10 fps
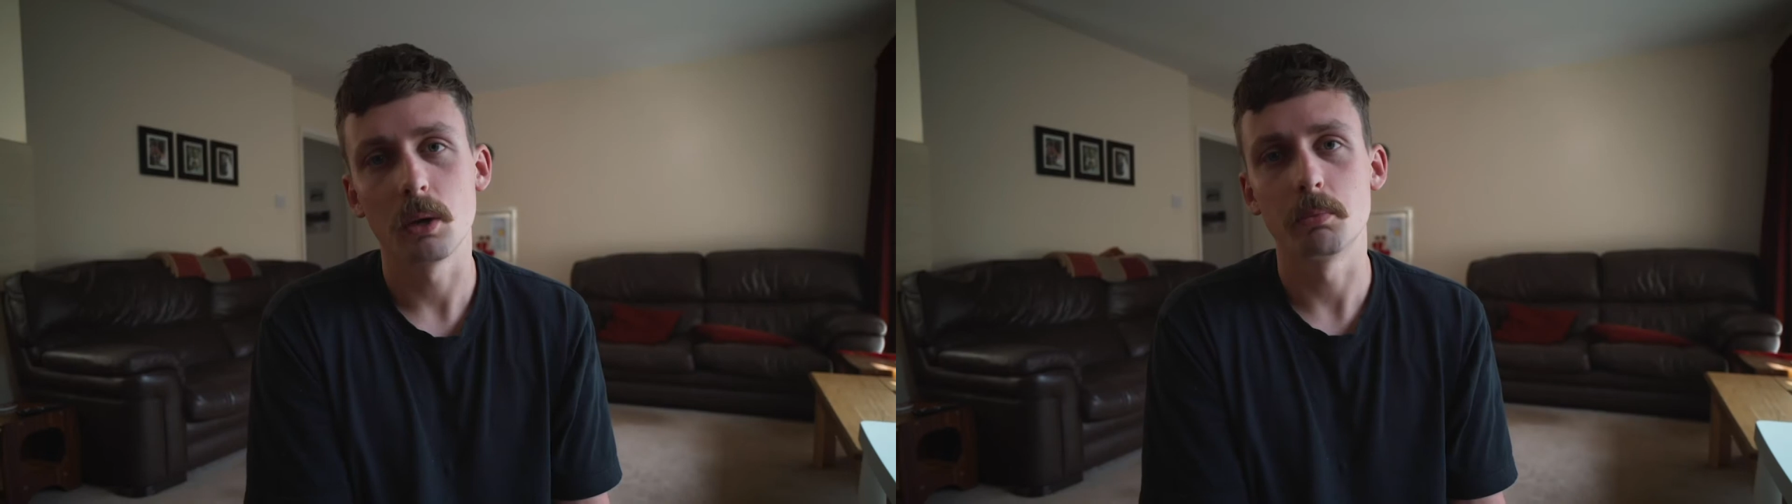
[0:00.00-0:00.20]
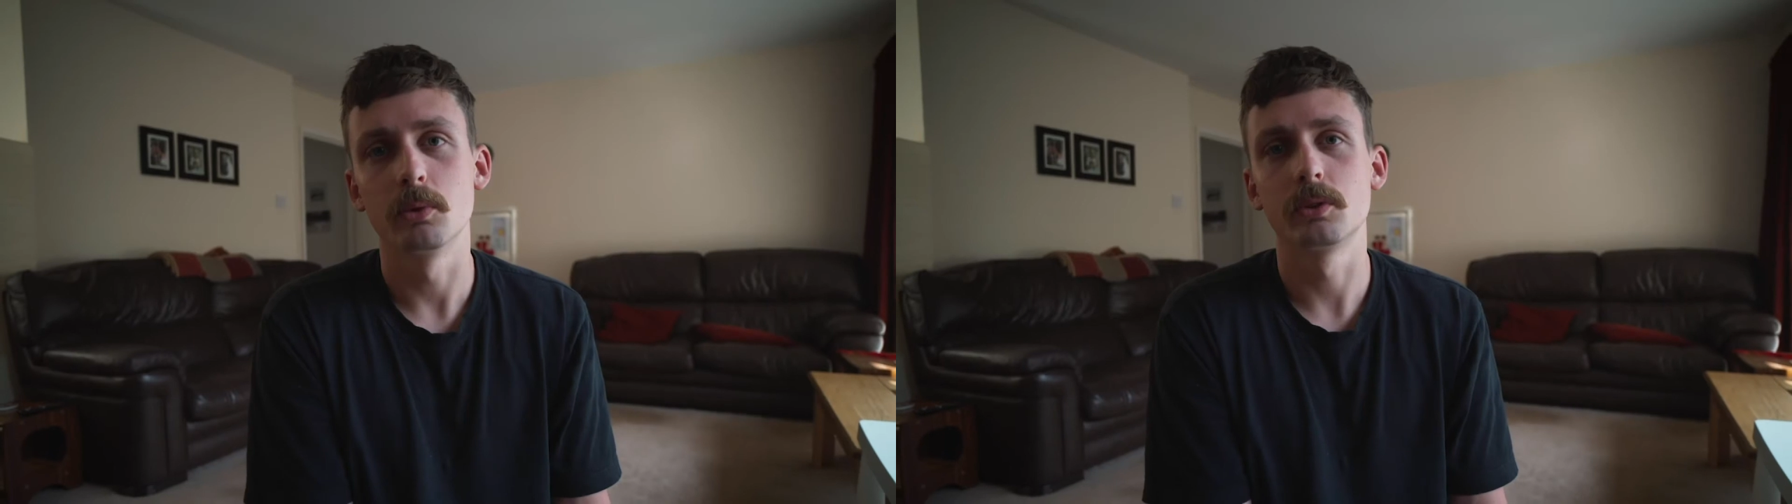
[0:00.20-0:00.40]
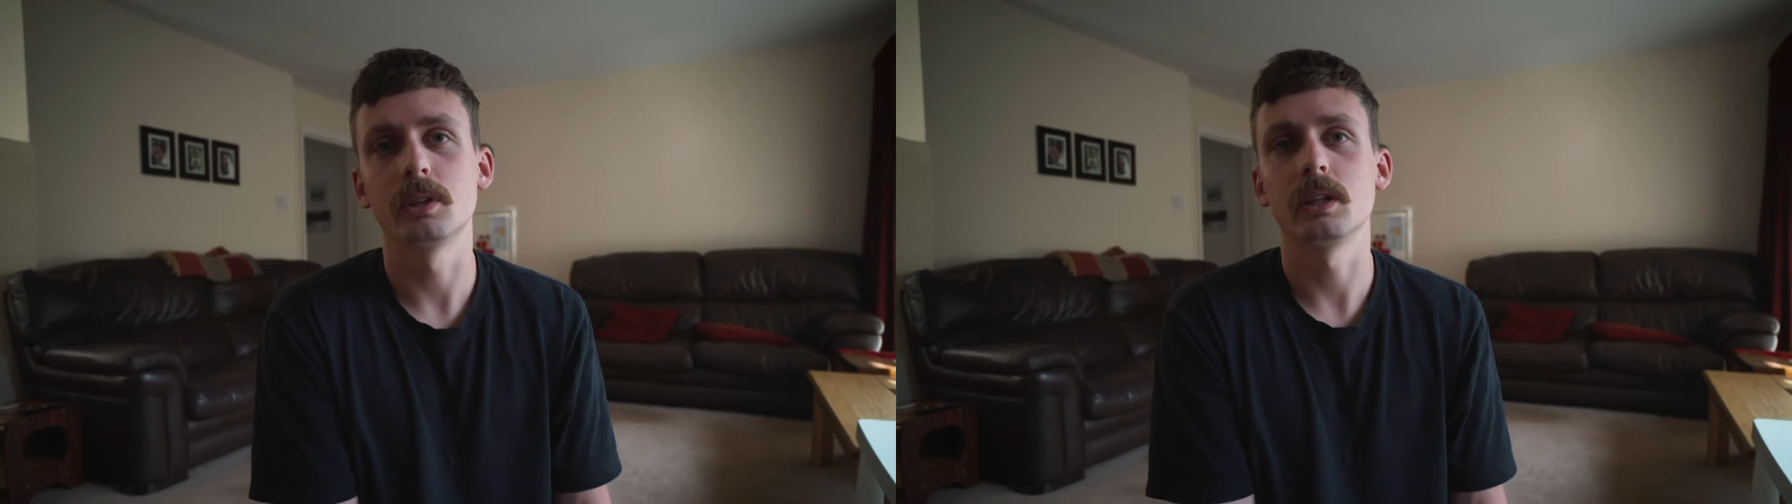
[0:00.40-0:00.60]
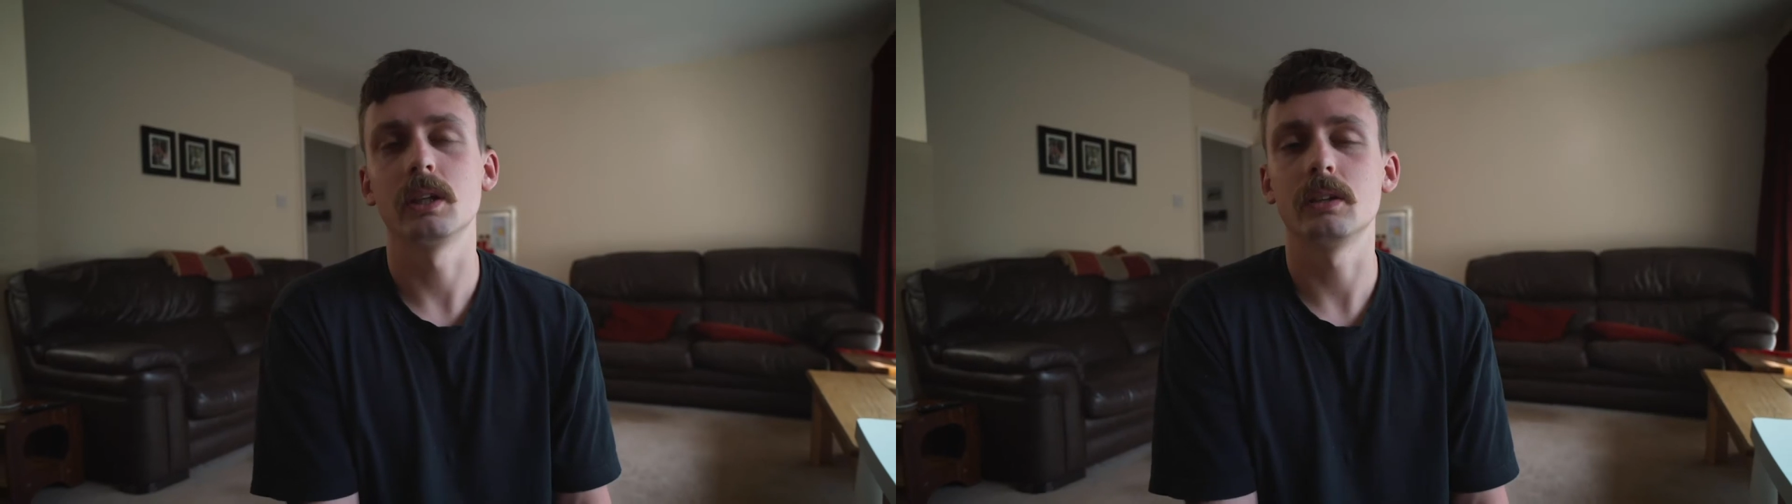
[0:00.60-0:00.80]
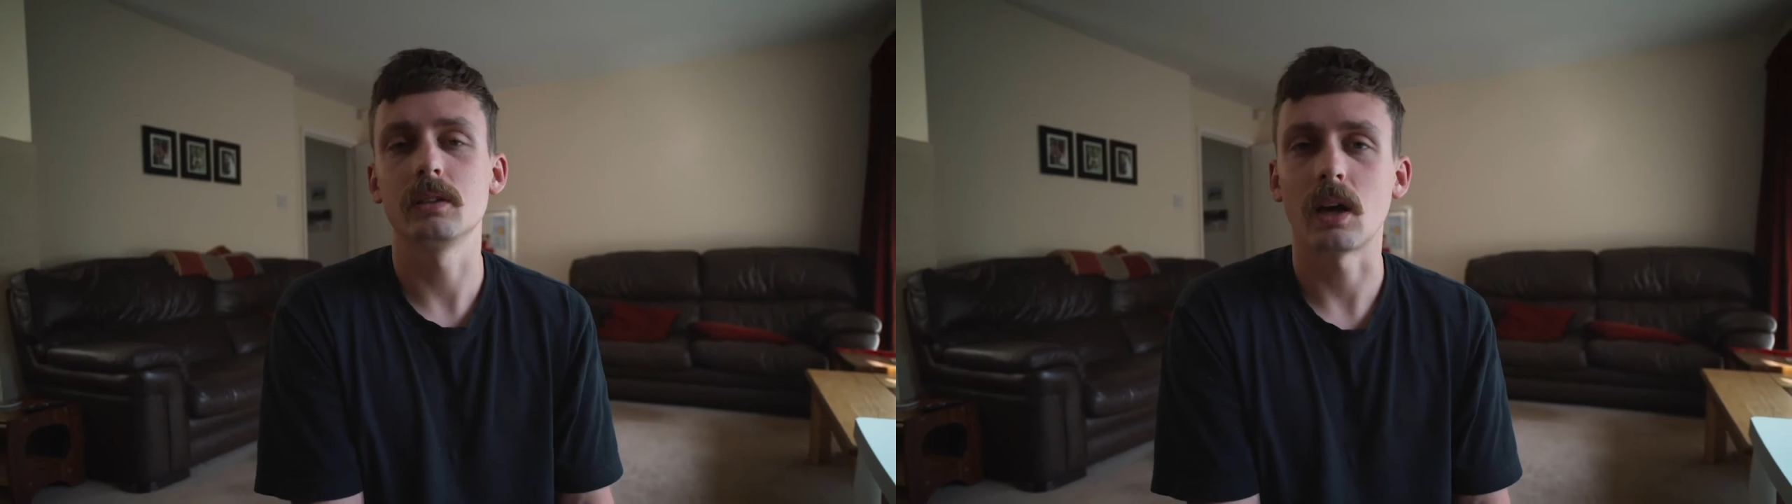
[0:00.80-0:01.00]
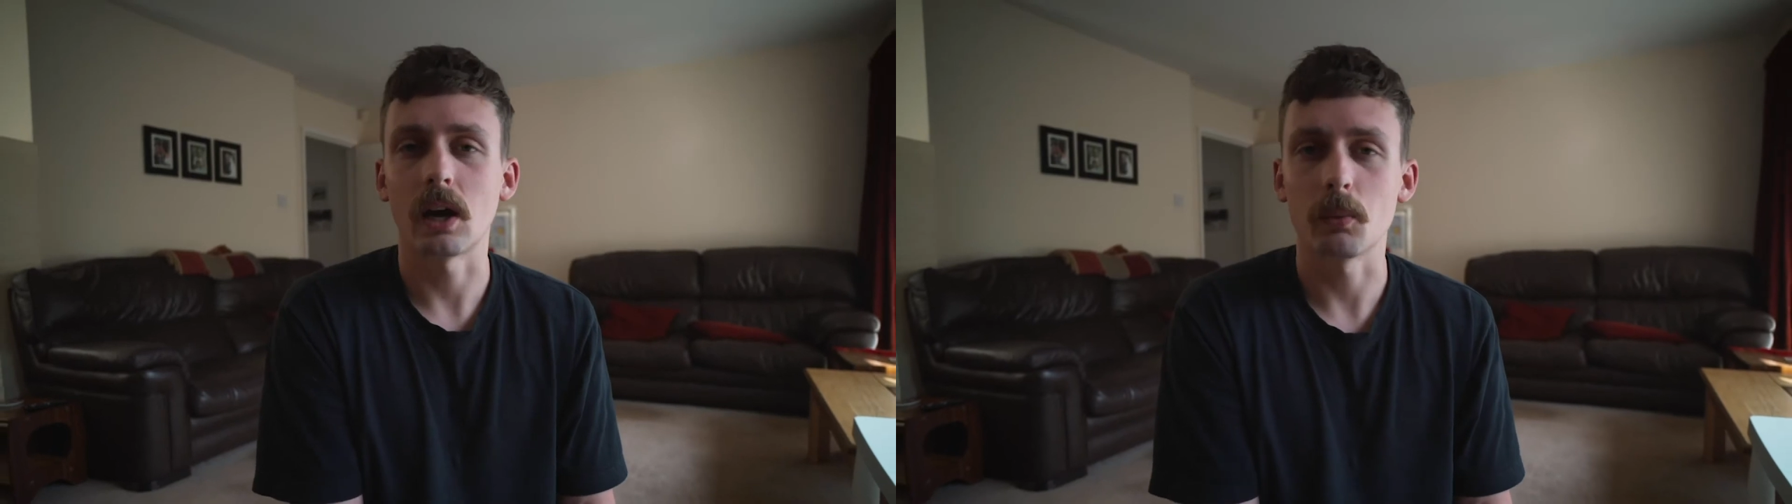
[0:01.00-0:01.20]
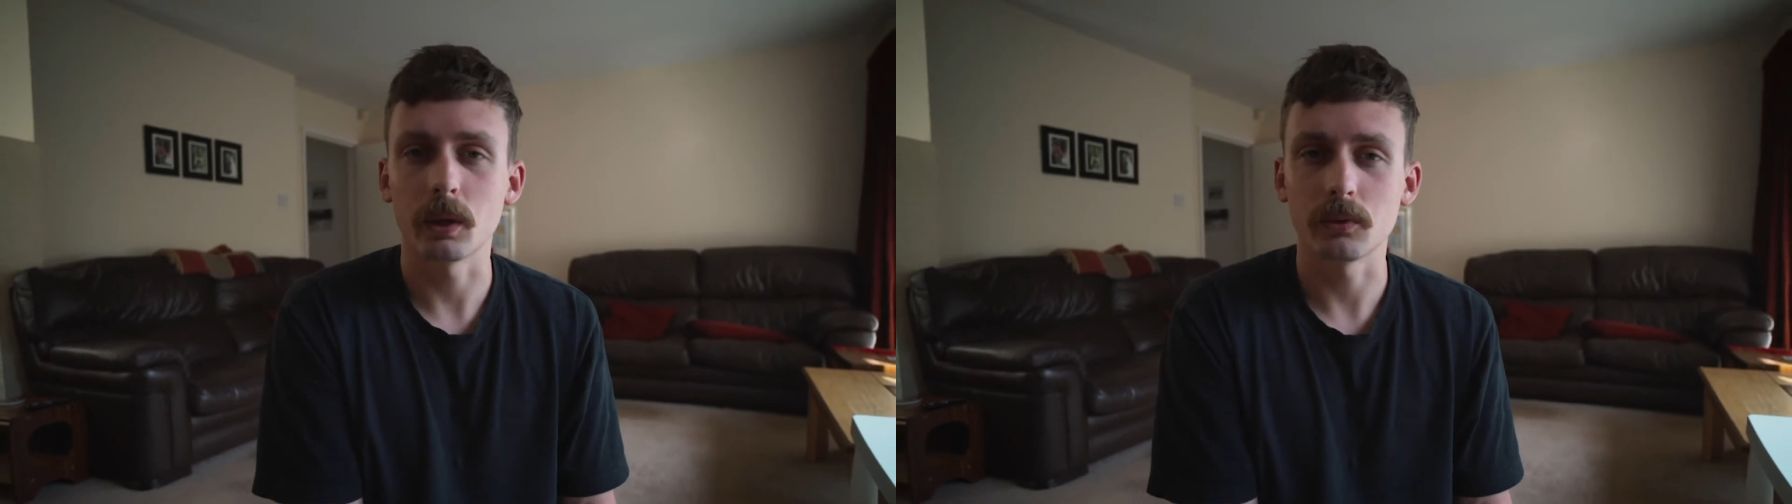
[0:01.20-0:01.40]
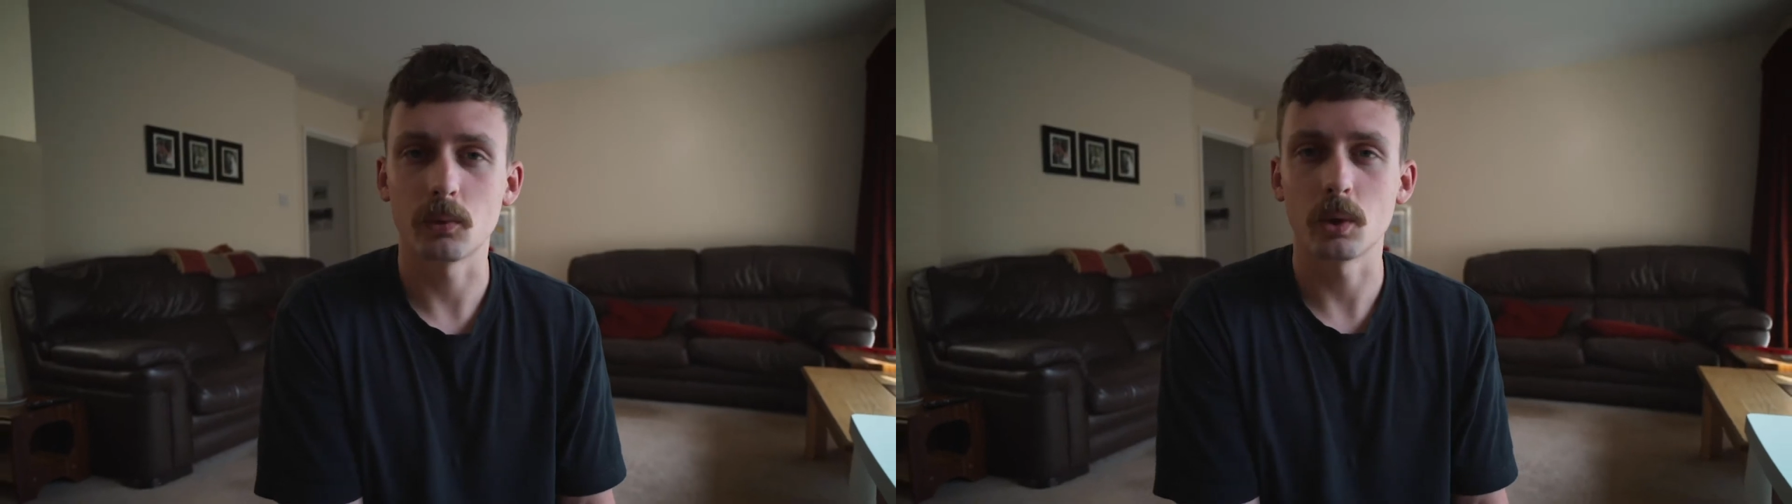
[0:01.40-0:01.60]
booked in, I
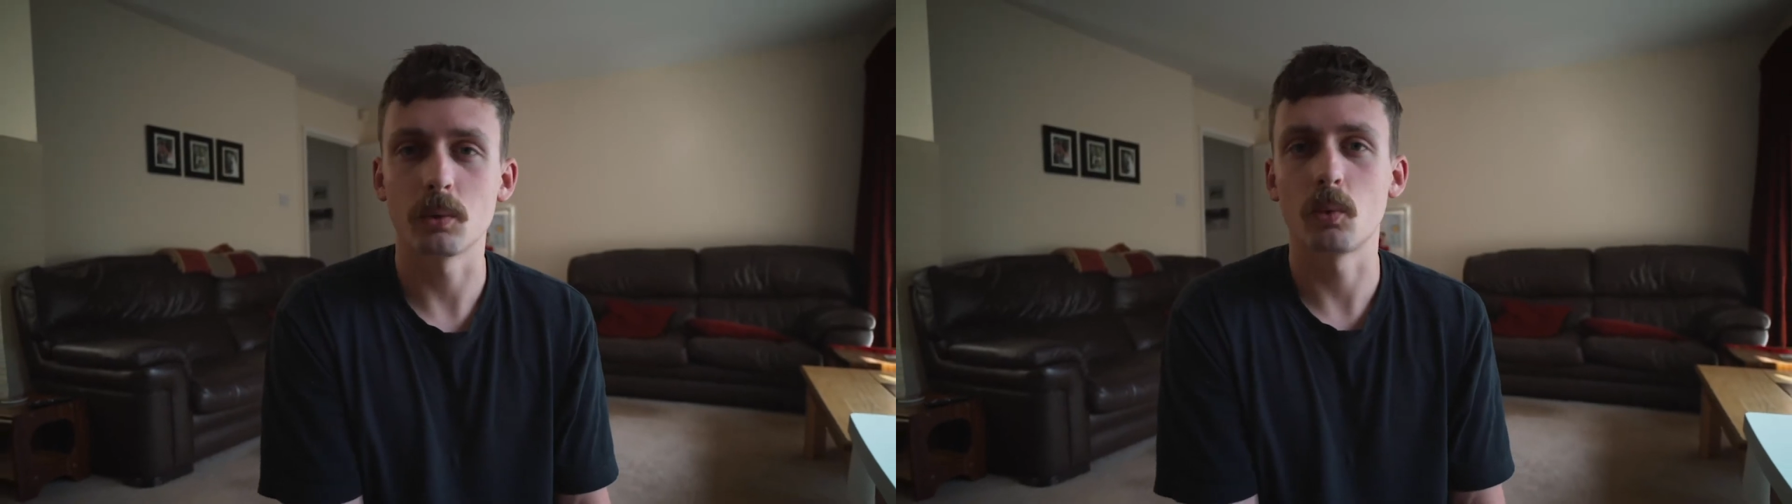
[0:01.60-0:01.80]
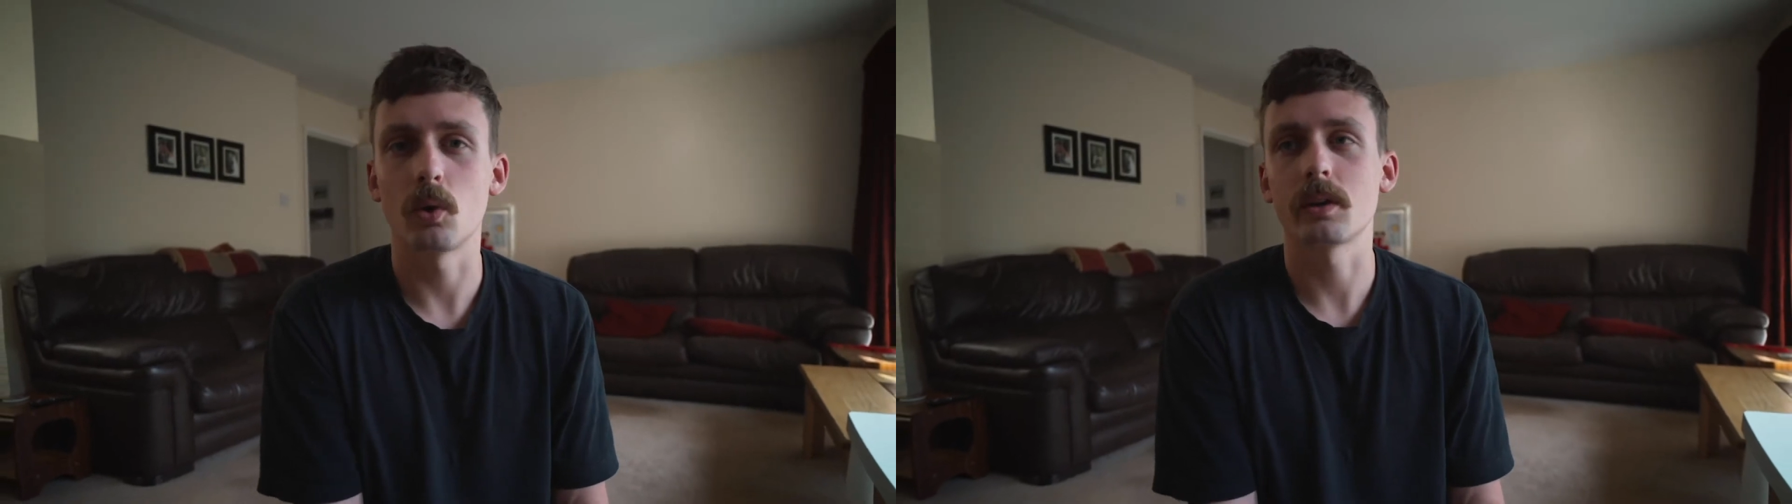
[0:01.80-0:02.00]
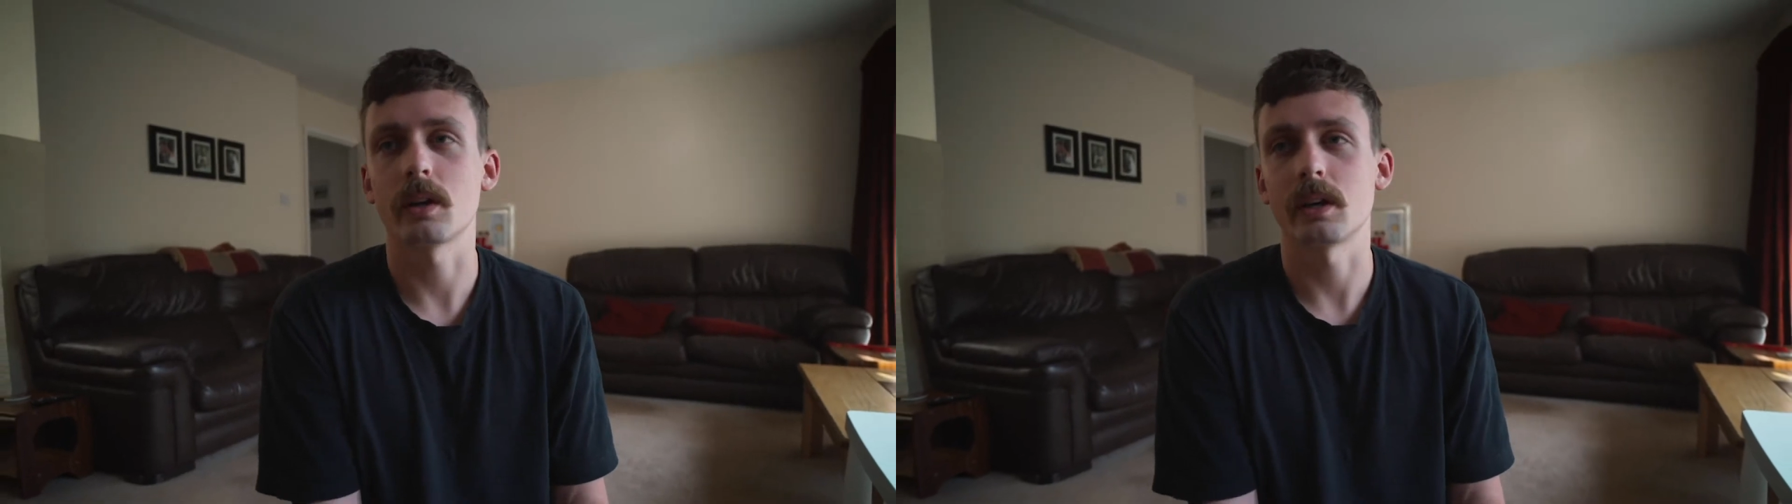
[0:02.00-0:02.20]
went for a walk,